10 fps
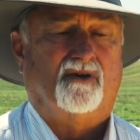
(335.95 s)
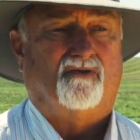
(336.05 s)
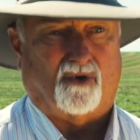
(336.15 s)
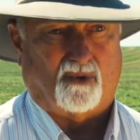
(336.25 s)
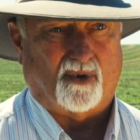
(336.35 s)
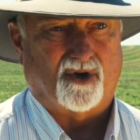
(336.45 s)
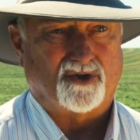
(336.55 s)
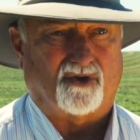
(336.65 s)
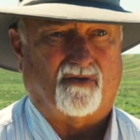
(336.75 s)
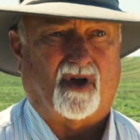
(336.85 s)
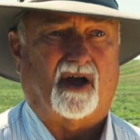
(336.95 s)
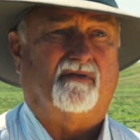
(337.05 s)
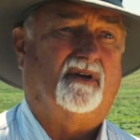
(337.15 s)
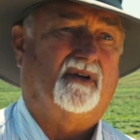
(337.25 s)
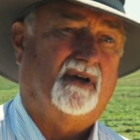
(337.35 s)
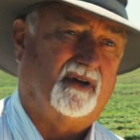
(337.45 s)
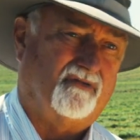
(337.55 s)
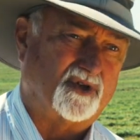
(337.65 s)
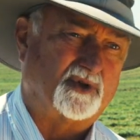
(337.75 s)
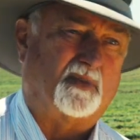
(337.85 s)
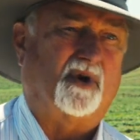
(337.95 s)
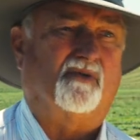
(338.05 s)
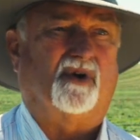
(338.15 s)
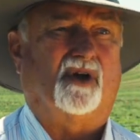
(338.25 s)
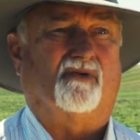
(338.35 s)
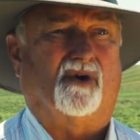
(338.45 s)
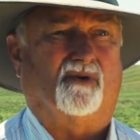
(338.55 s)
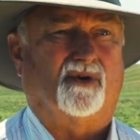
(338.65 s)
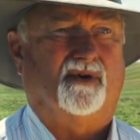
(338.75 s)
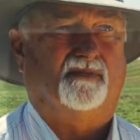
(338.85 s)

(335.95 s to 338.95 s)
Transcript: for winter survival and for spring regrowth.